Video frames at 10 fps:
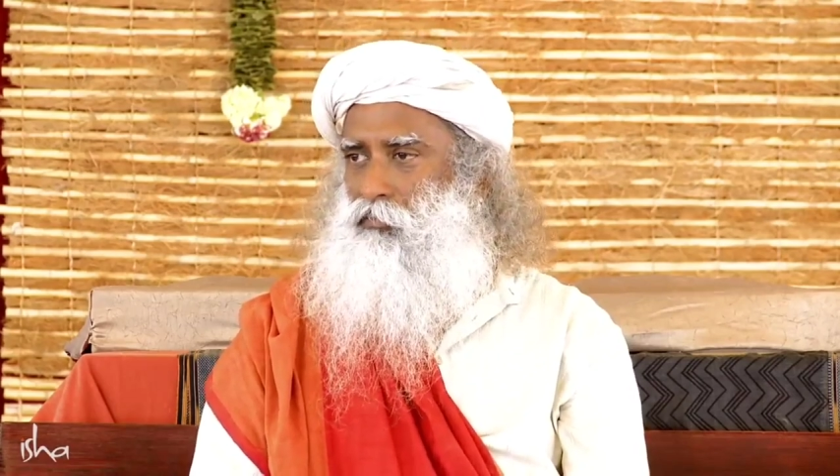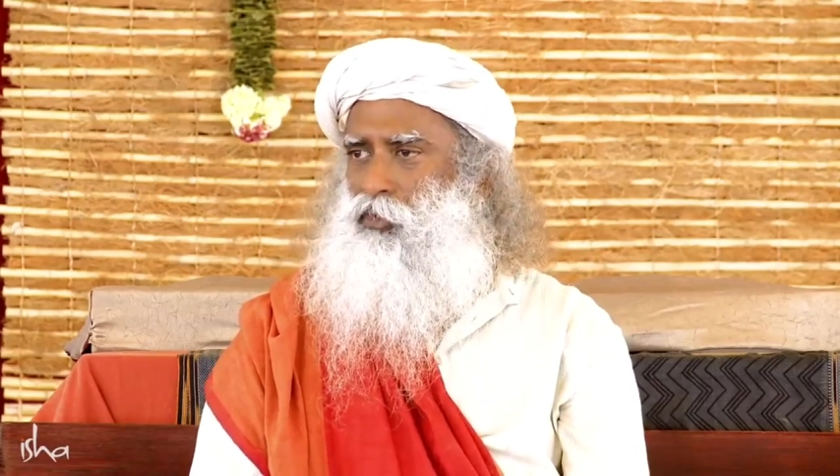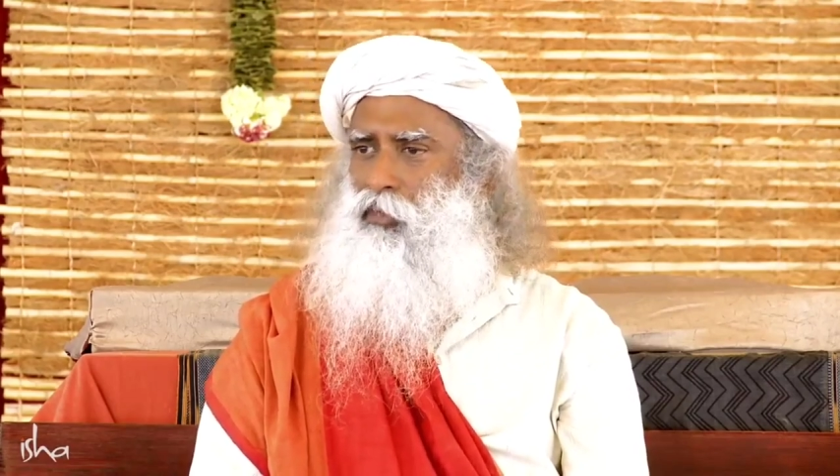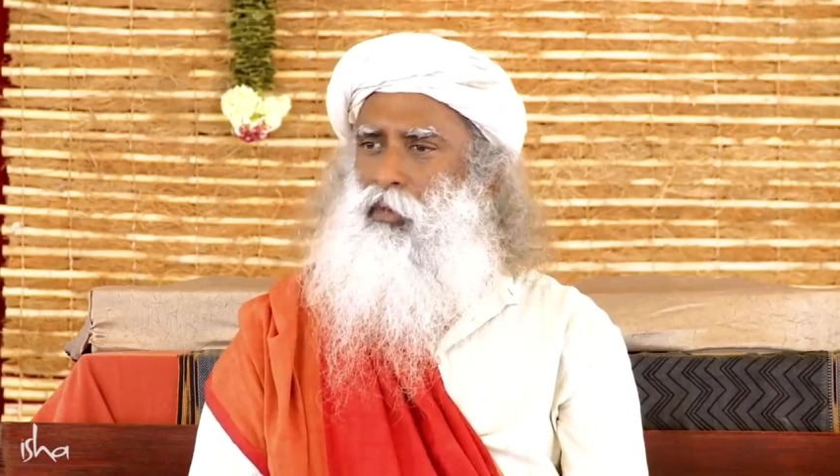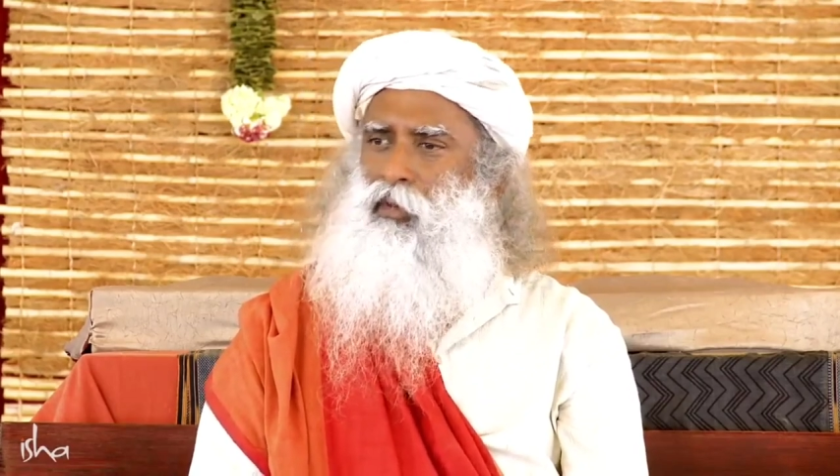
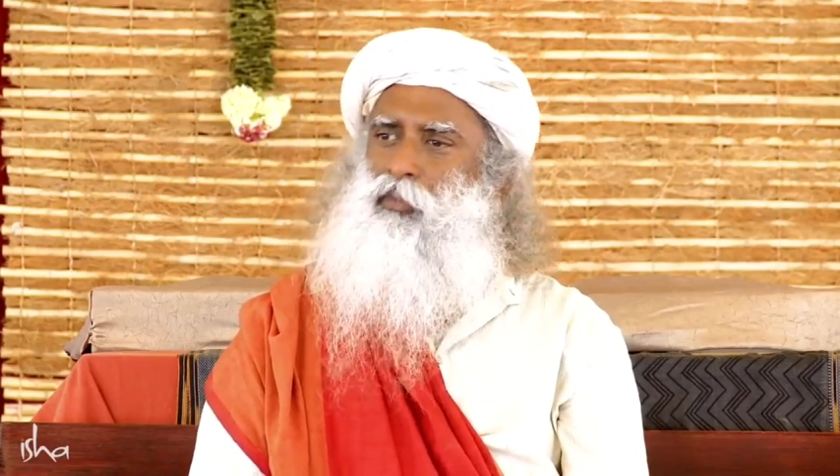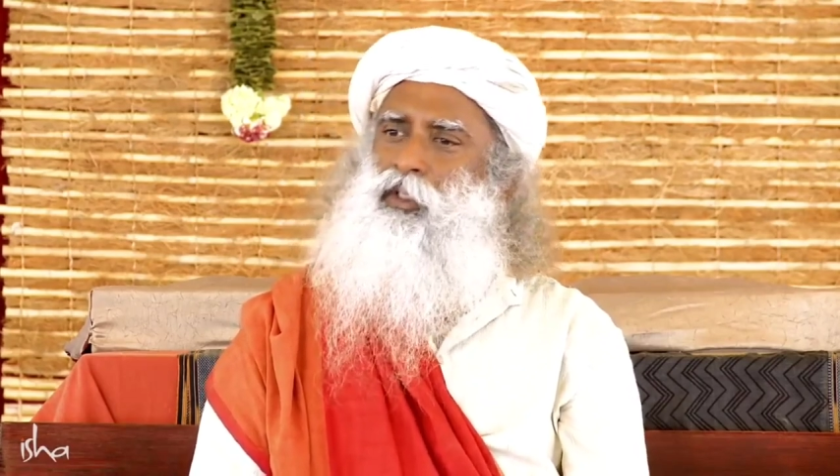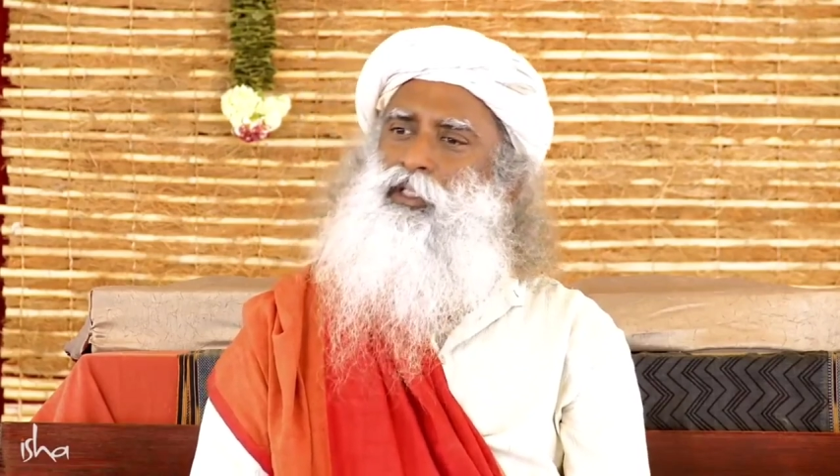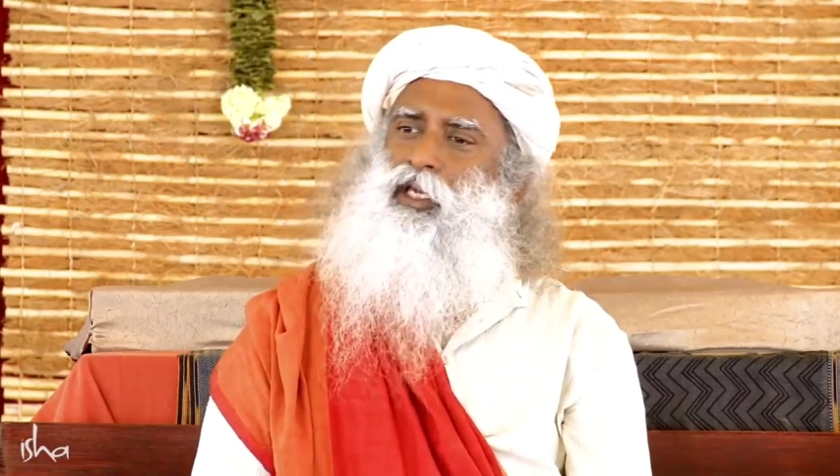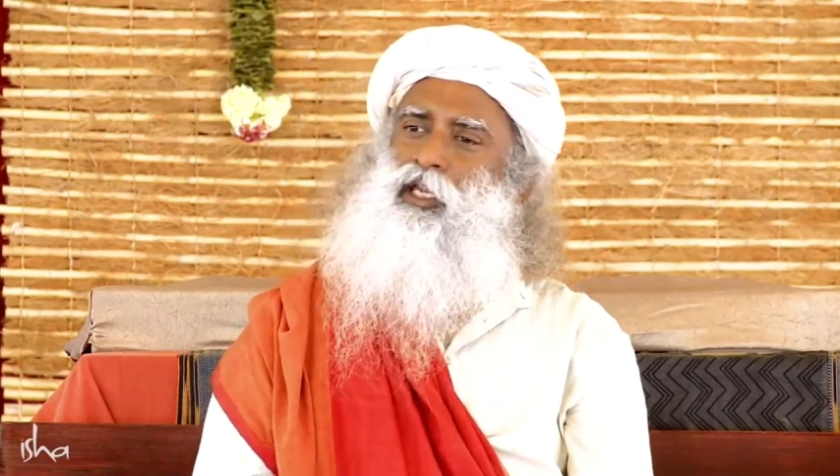So
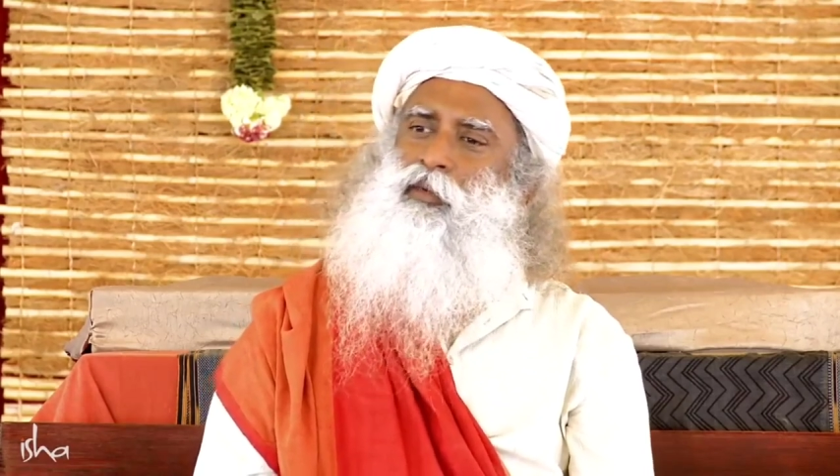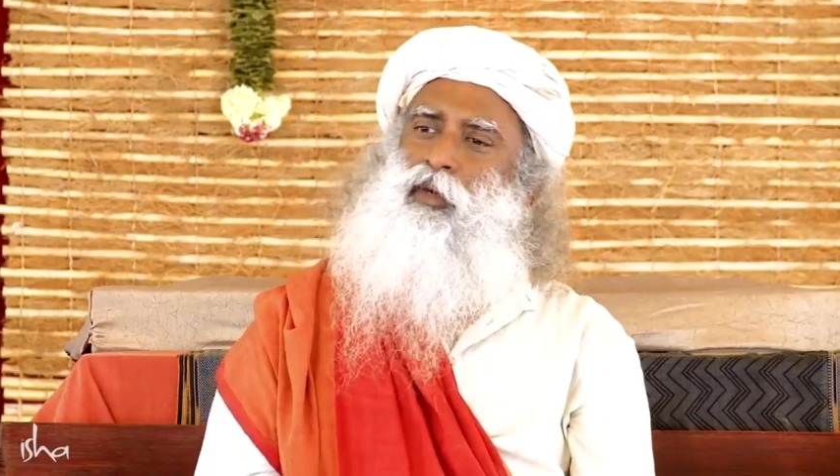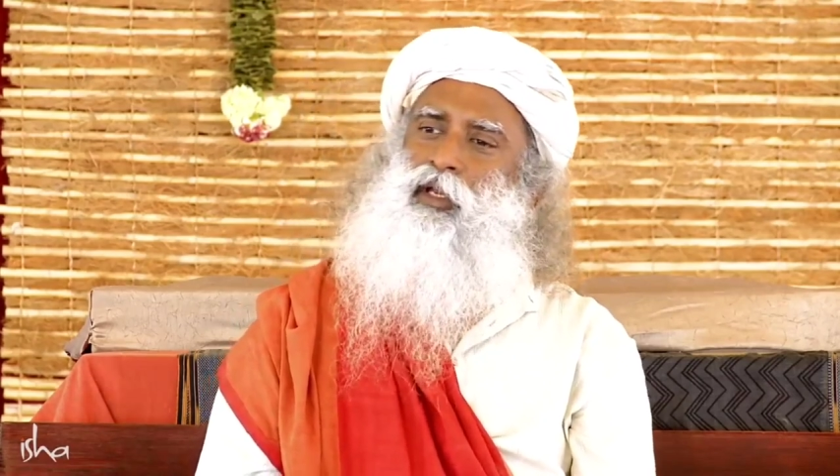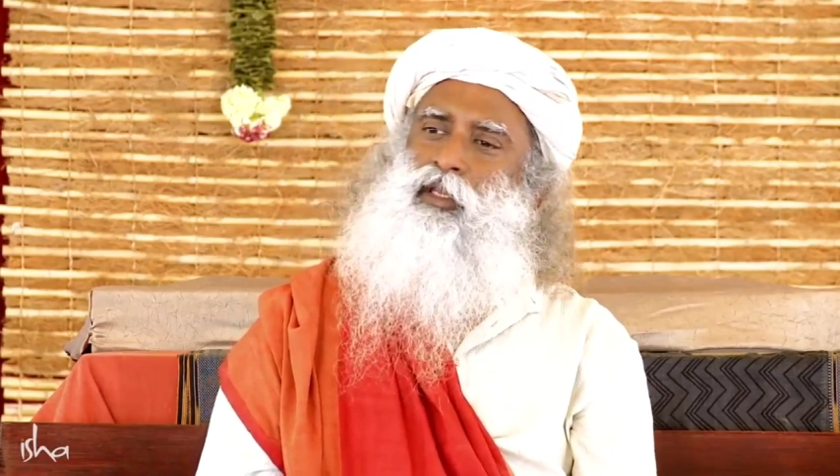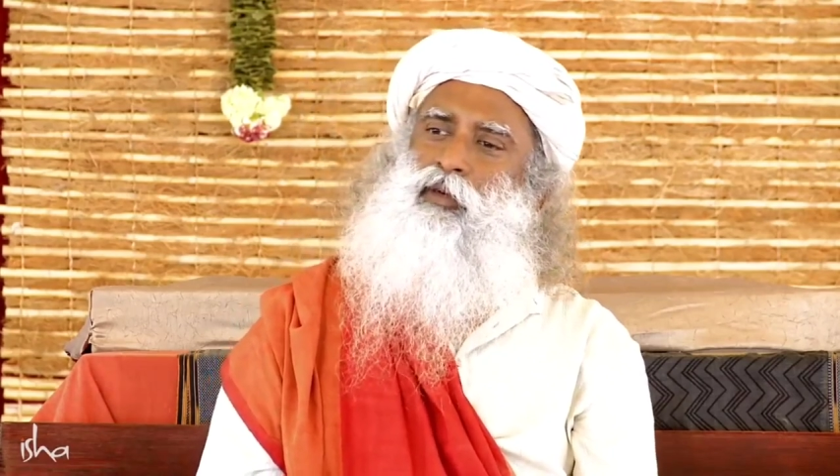always,
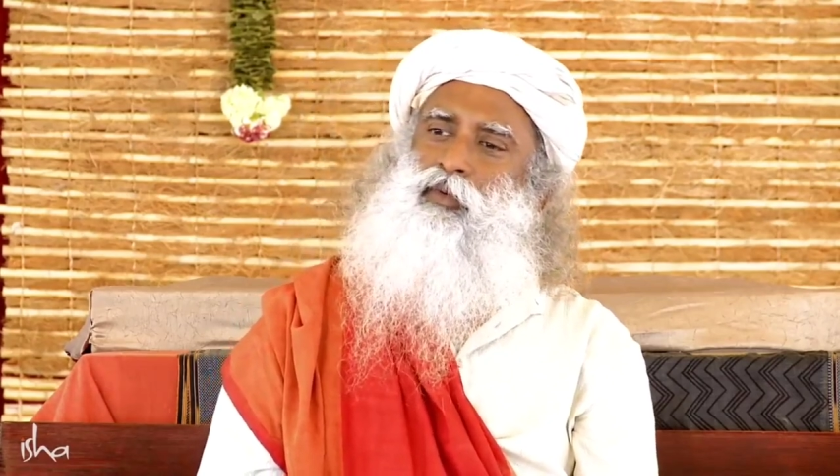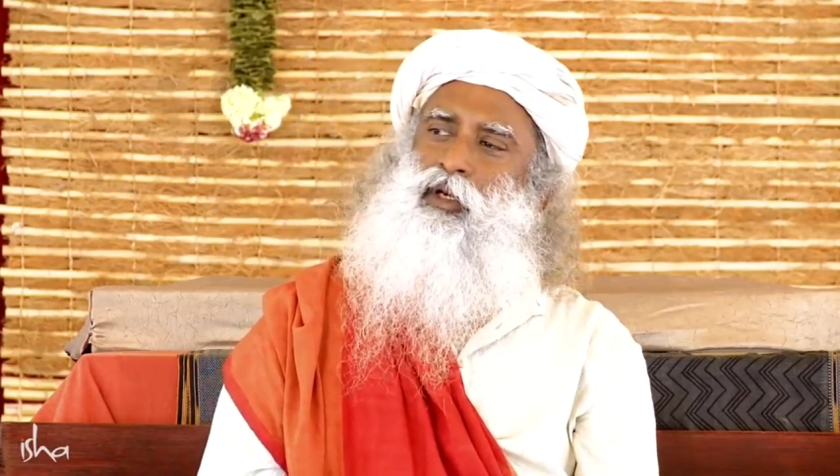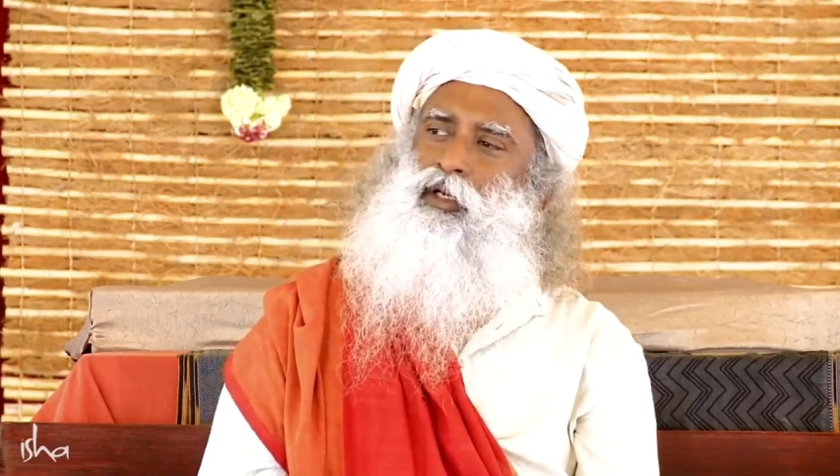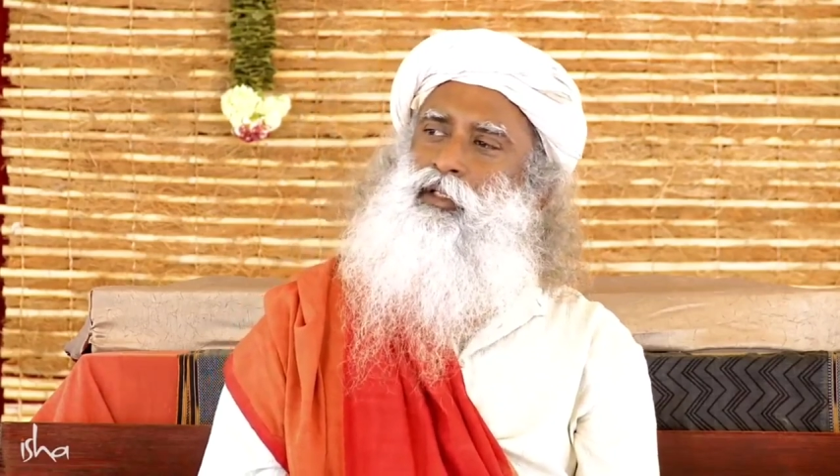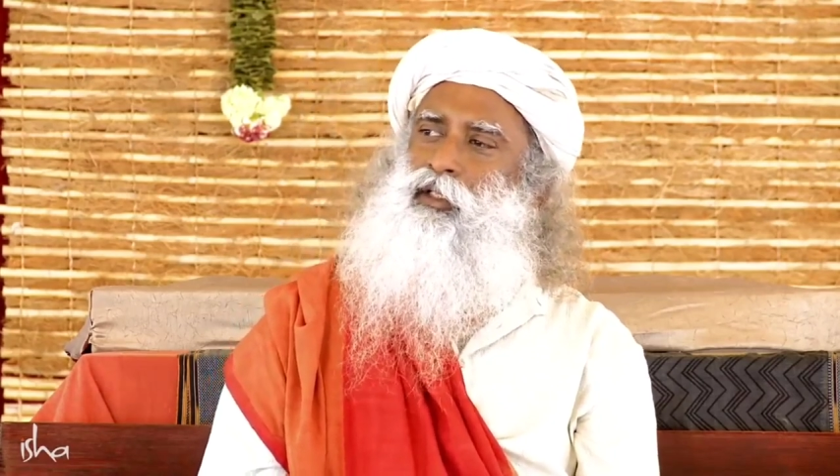anywhere in the
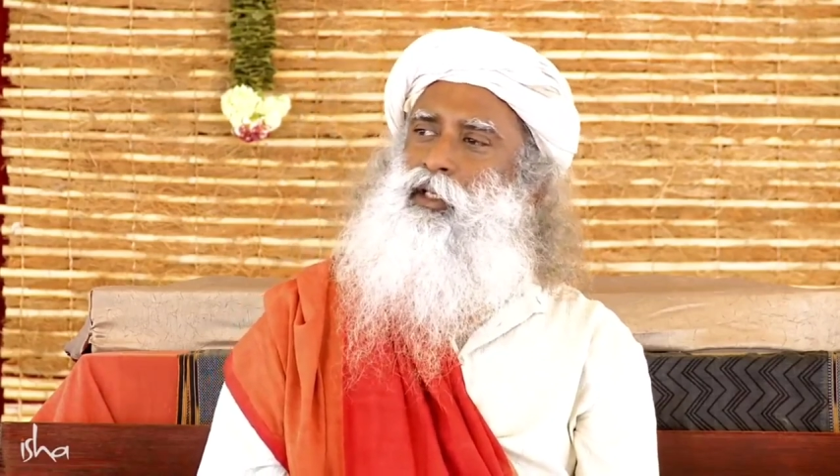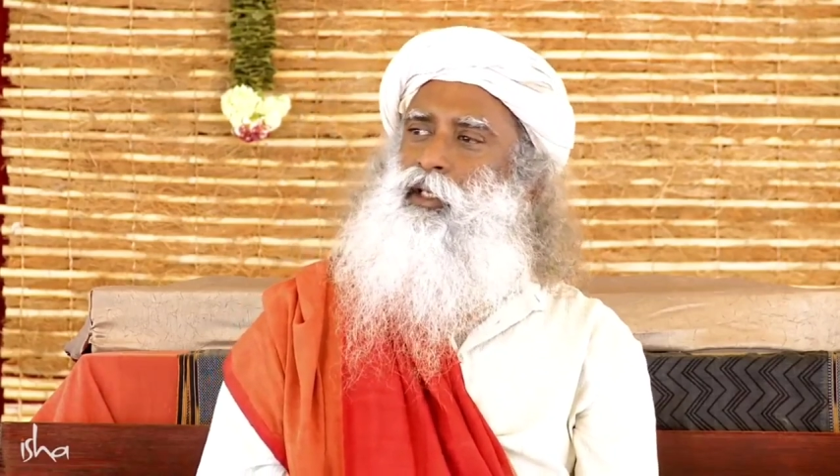world,